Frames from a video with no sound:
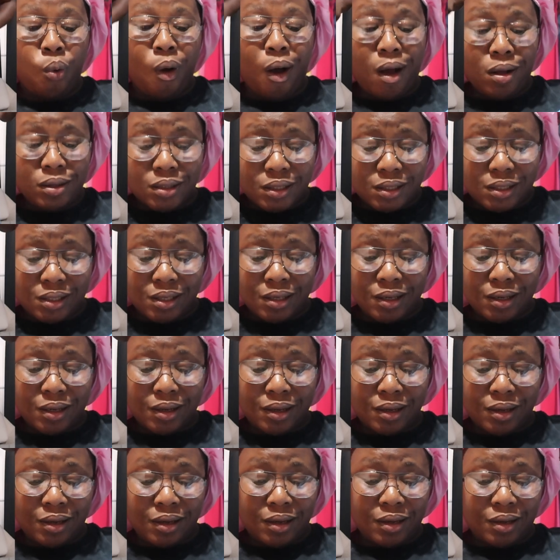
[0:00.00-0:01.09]
What?
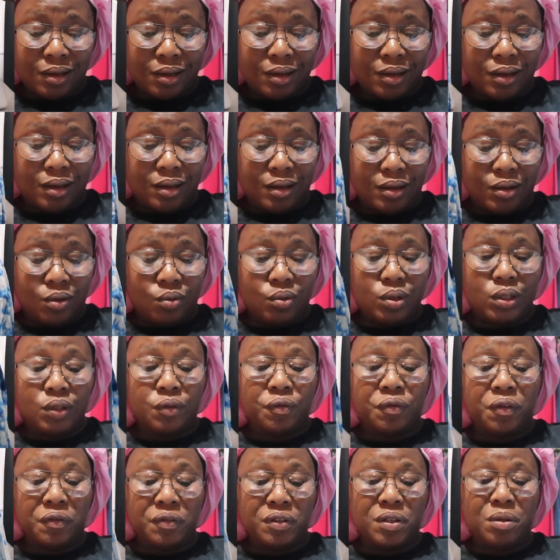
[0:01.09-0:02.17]
It was
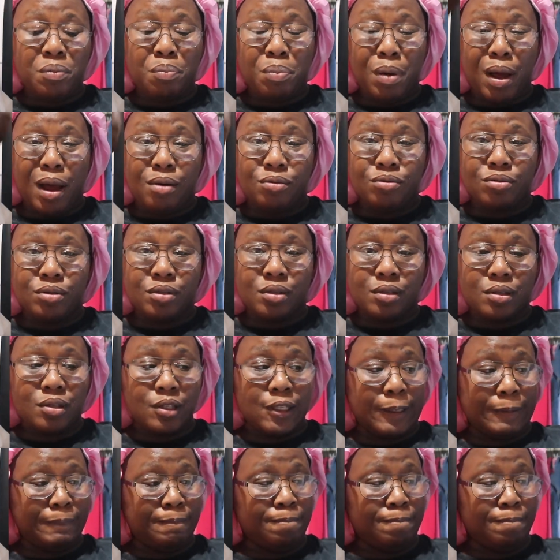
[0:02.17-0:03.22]
£50.